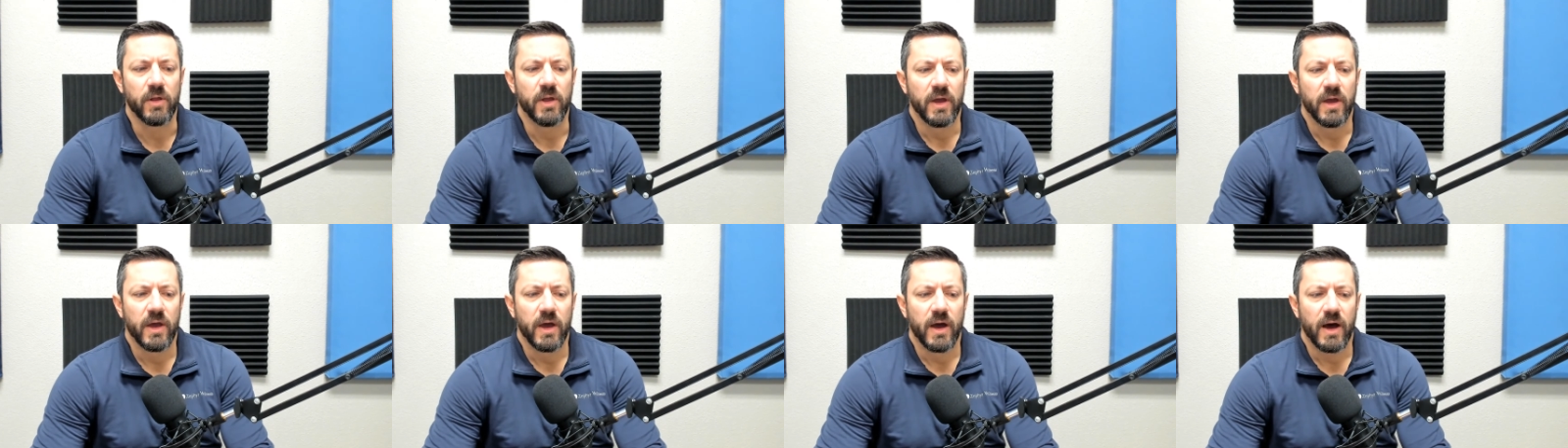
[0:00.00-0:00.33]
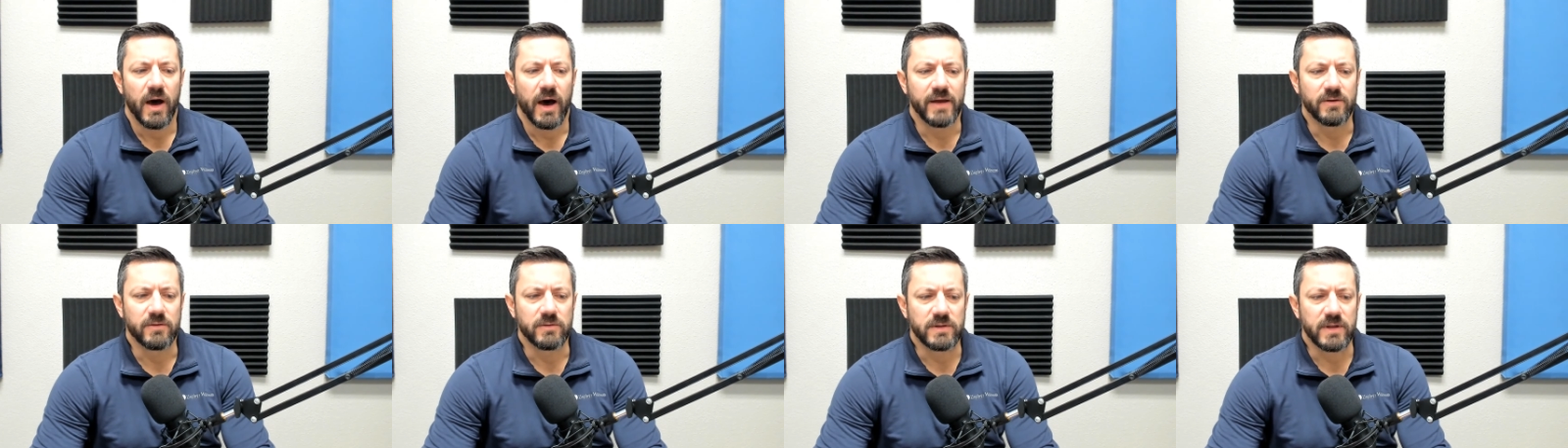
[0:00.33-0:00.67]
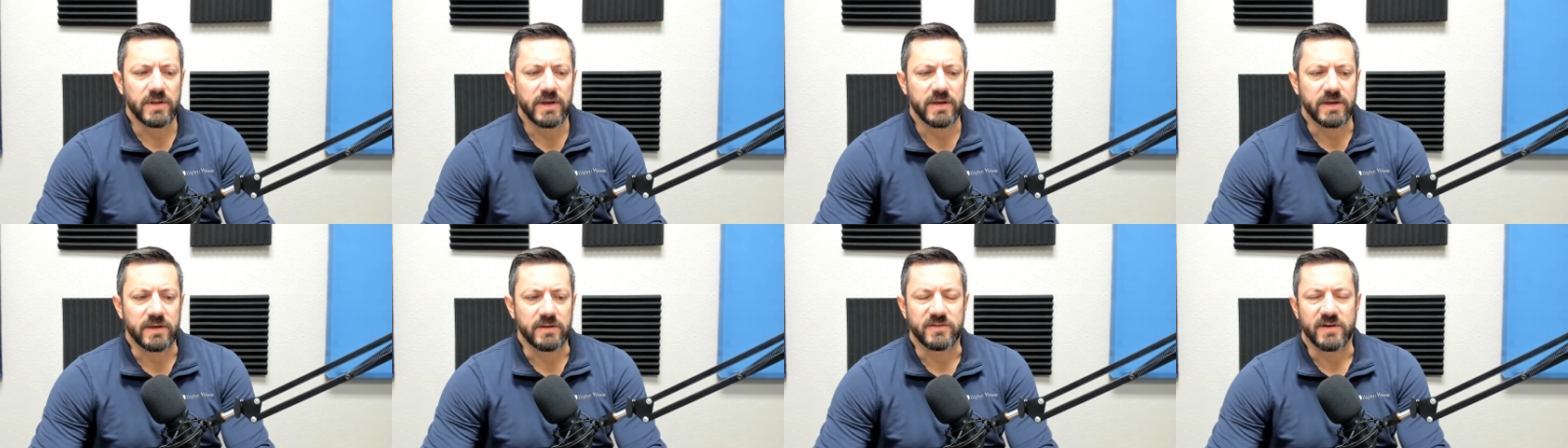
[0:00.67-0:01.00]
I don't
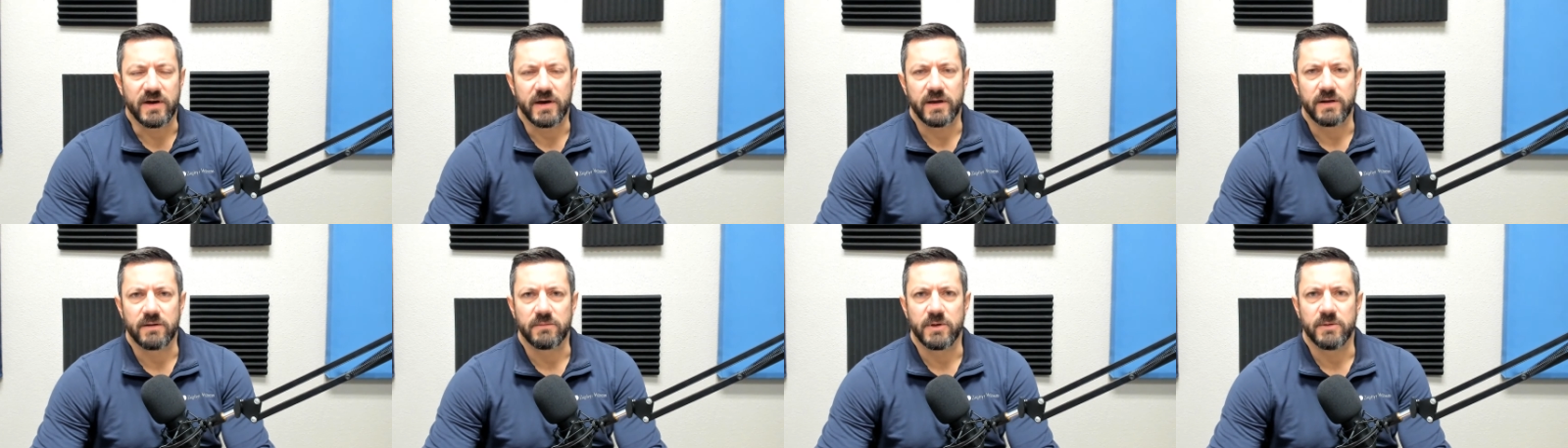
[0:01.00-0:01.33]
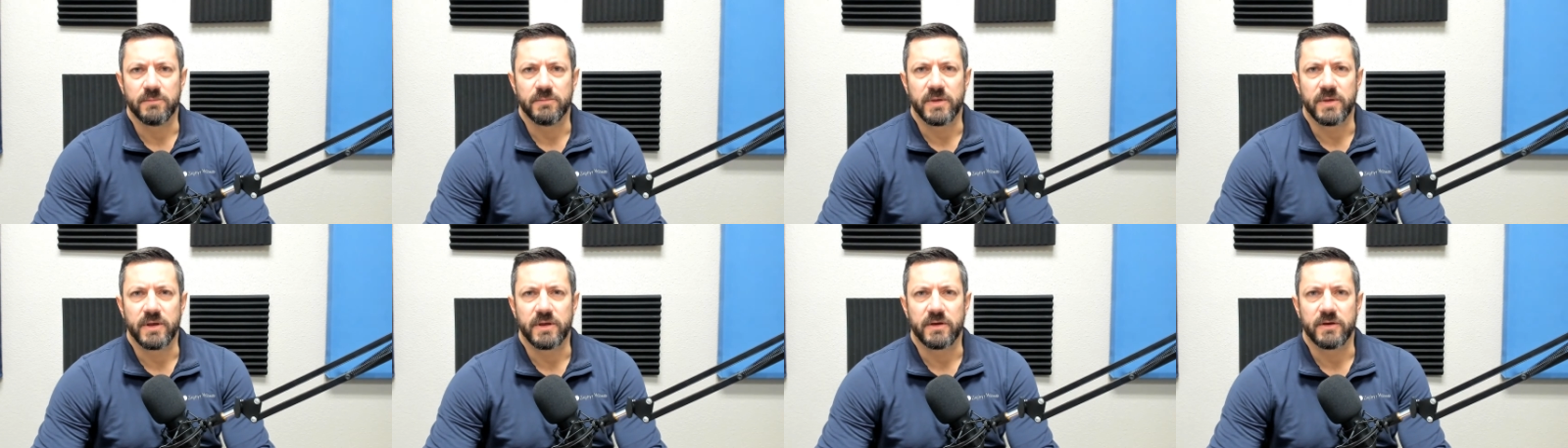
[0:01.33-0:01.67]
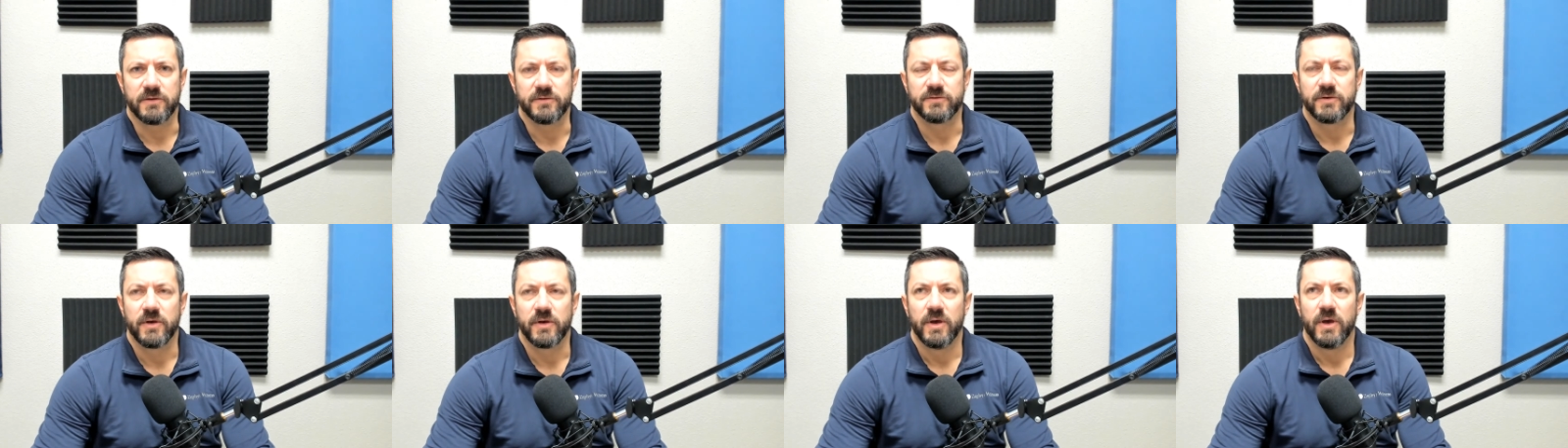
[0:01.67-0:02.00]
like entitlement
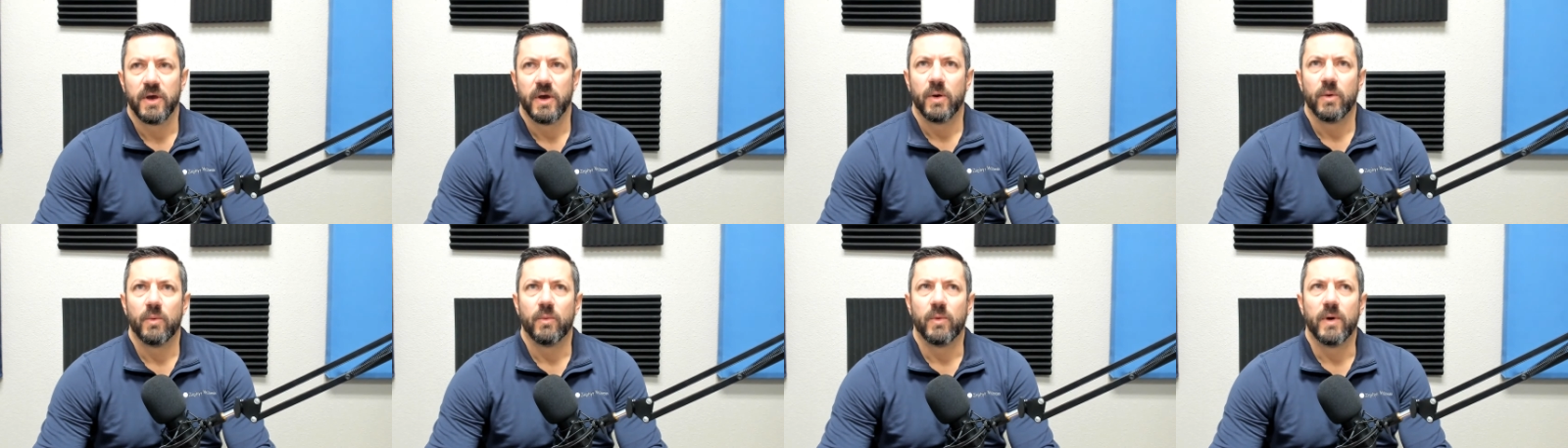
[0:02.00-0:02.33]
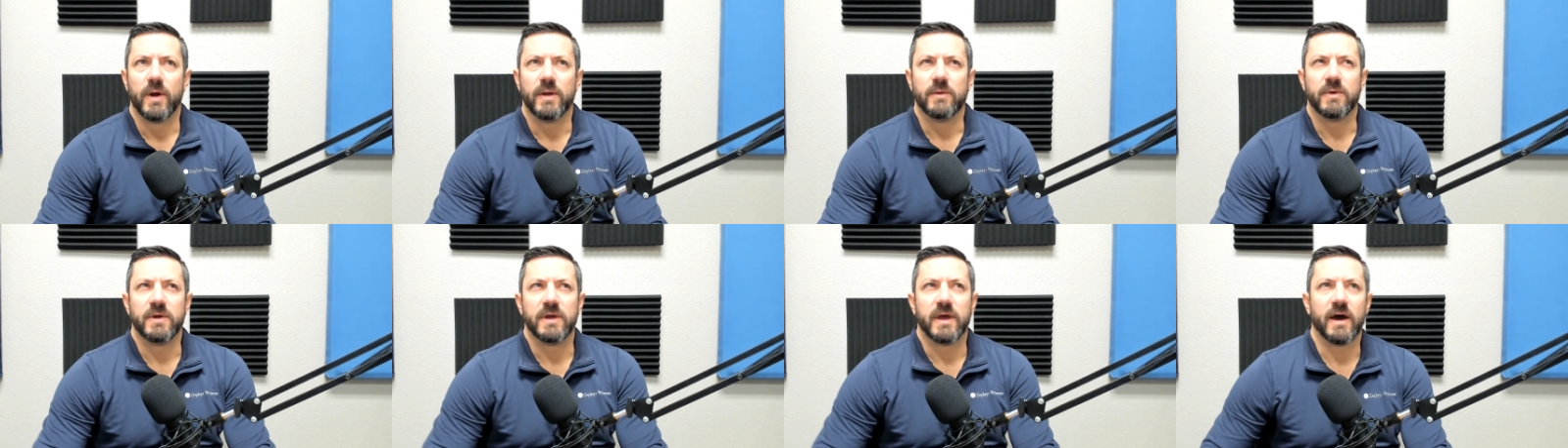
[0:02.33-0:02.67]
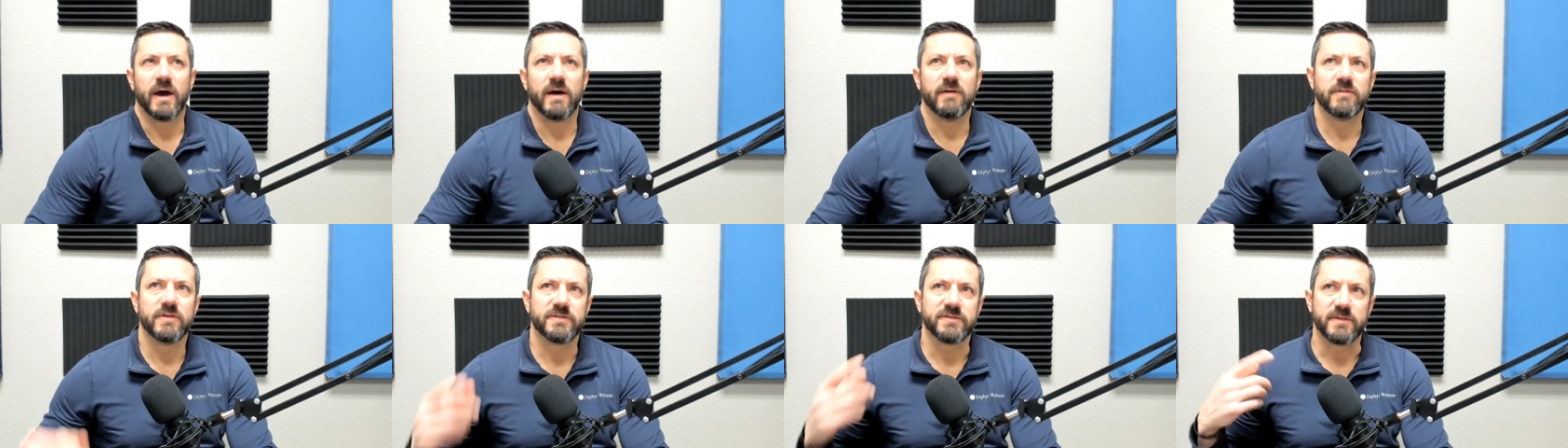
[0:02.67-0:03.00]
because when we
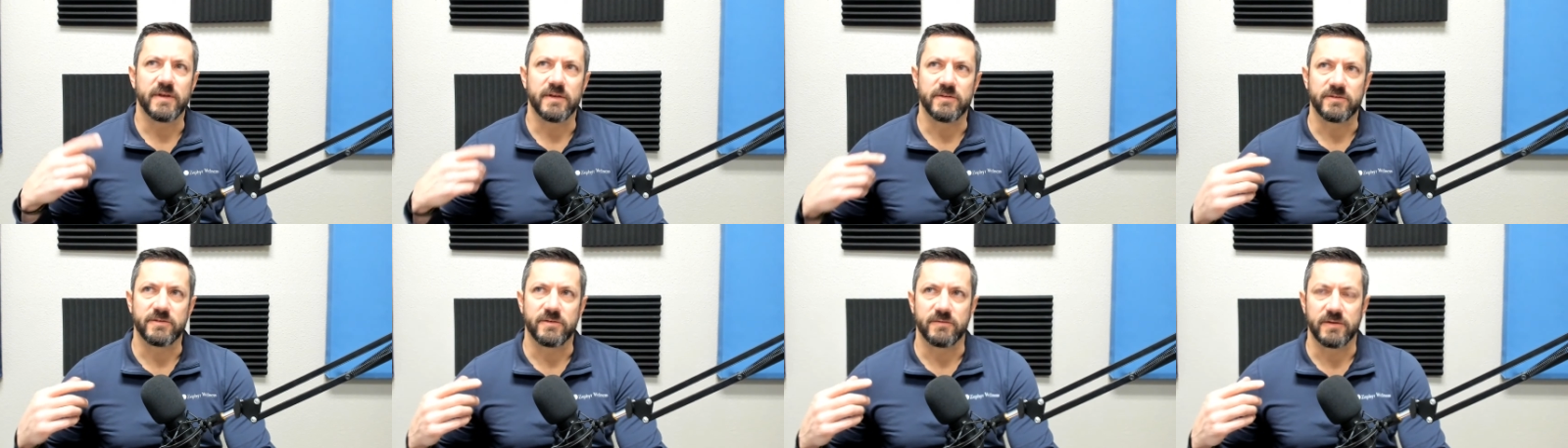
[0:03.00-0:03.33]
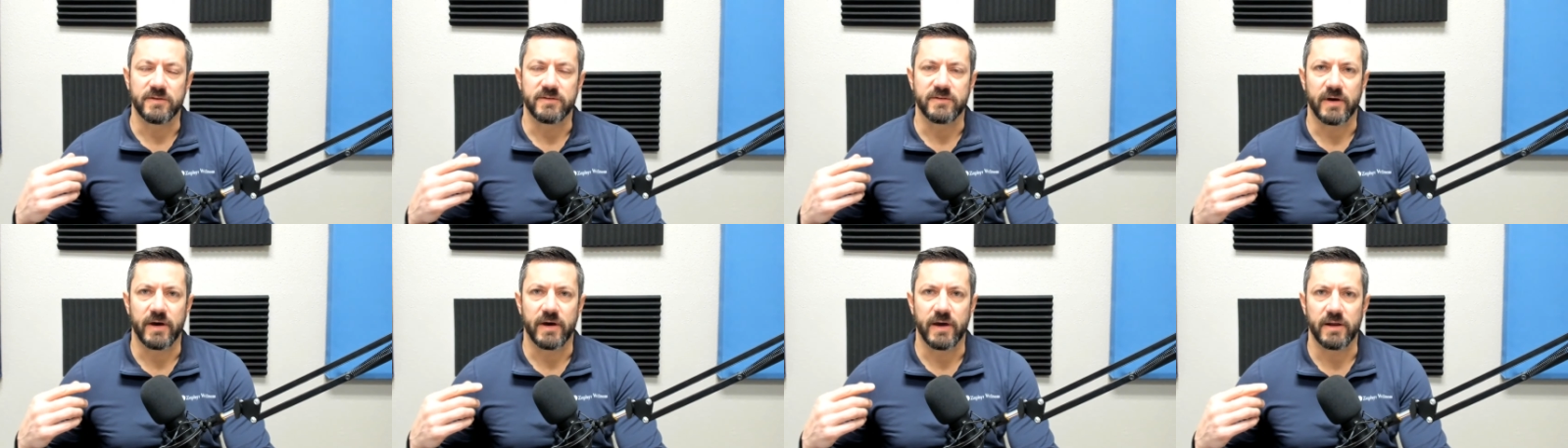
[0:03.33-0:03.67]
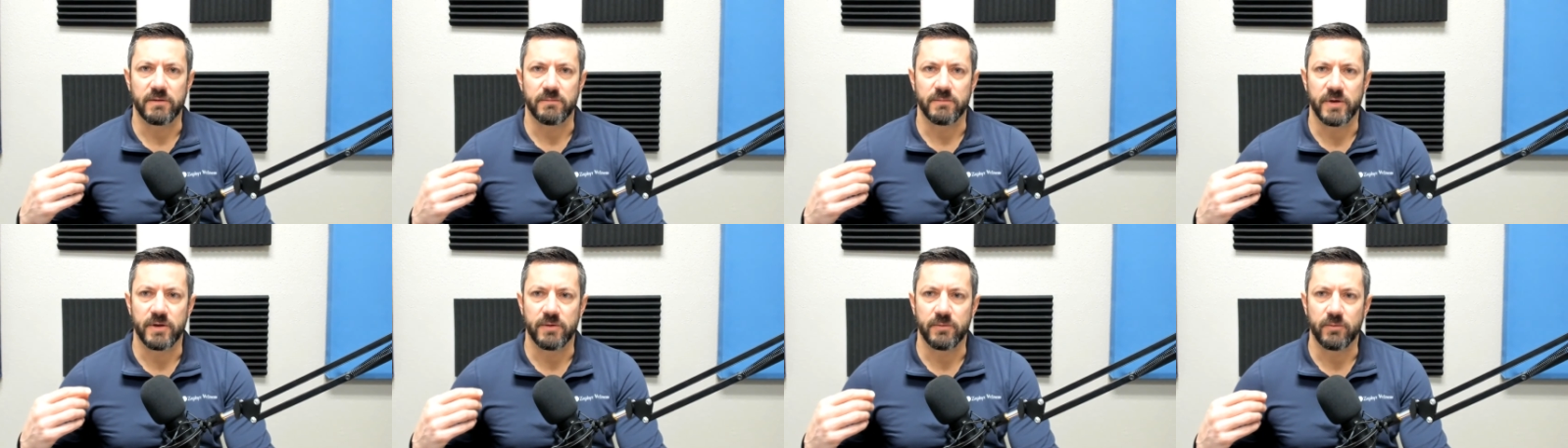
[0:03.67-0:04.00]
have a sense of
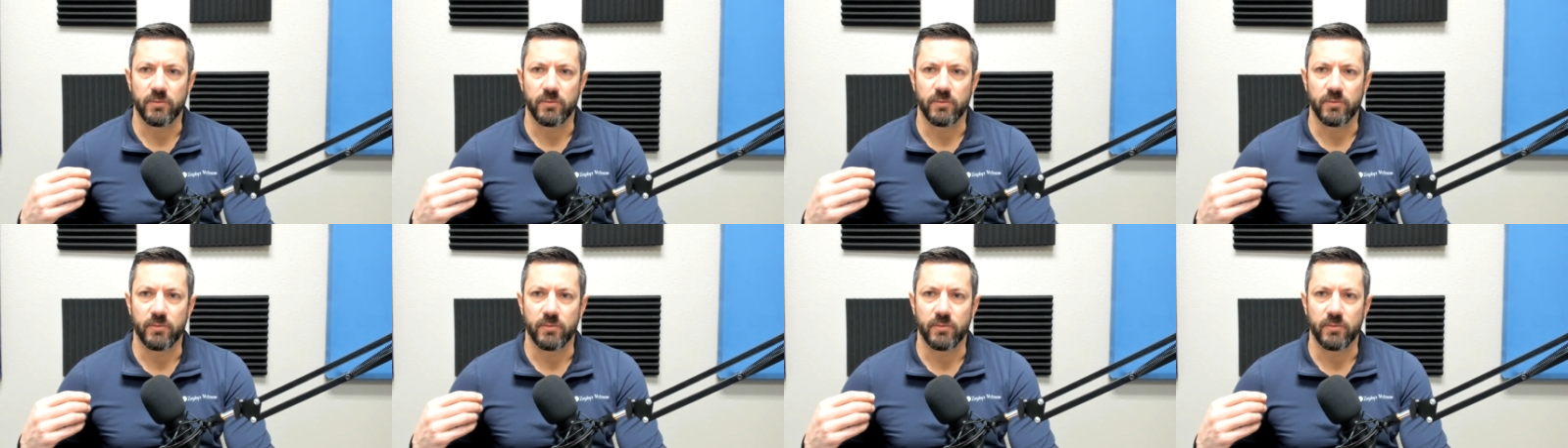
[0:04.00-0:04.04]
entitlement,